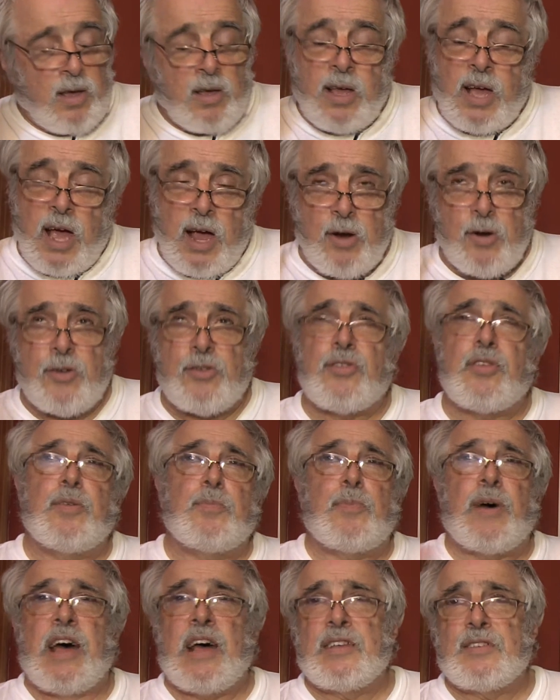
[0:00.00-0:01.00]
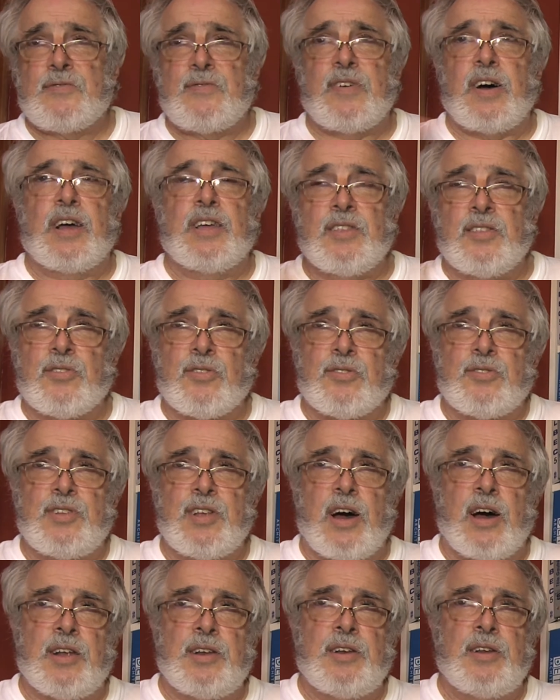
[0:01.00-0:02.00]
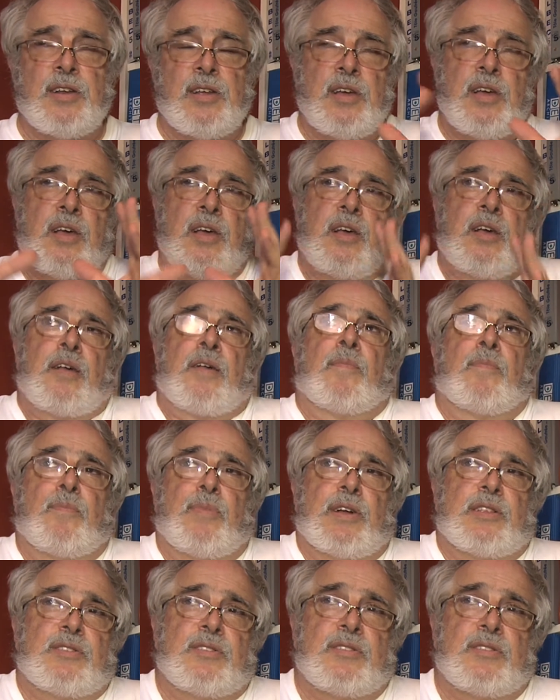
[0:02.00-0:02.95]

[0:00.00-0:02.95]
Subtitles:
eras of the past, fine, they're done. But